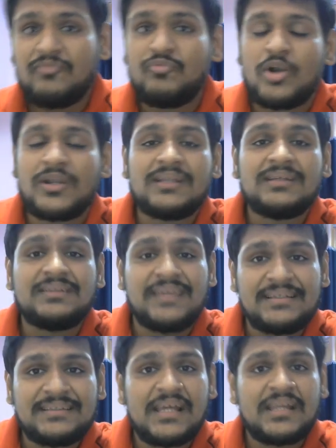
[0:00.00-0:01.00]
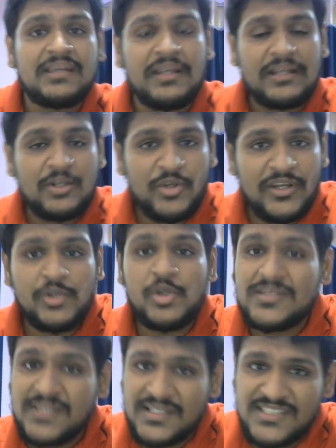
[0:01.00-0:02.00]
what are the things are included in your
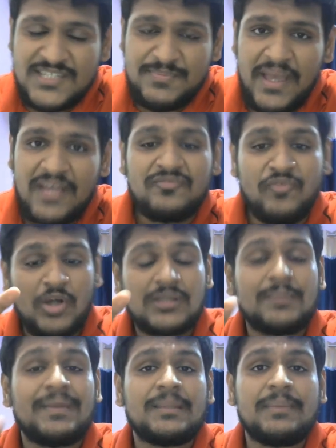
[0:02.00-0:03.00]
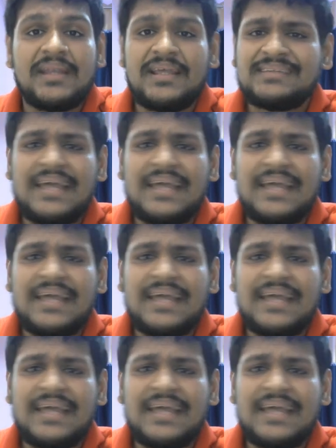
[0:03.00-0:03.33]
success pack for the mathematics,